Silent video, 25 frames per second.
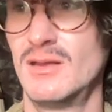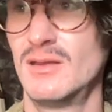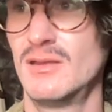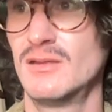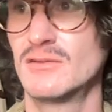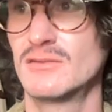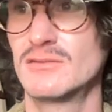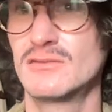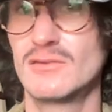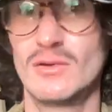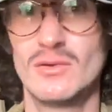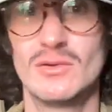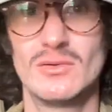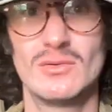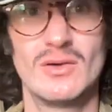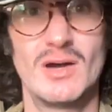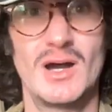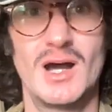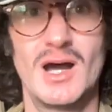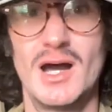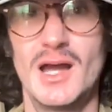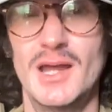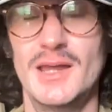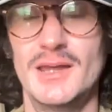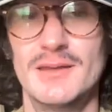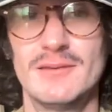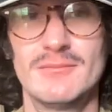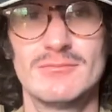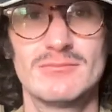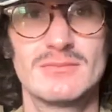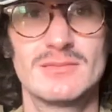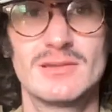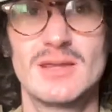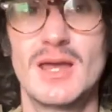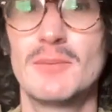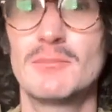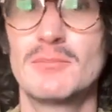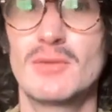So I
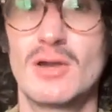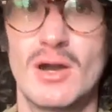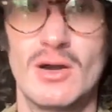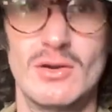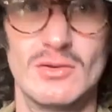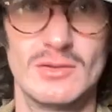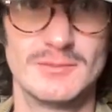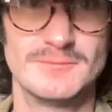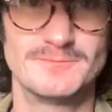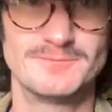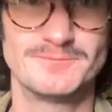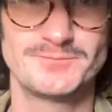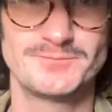kept going.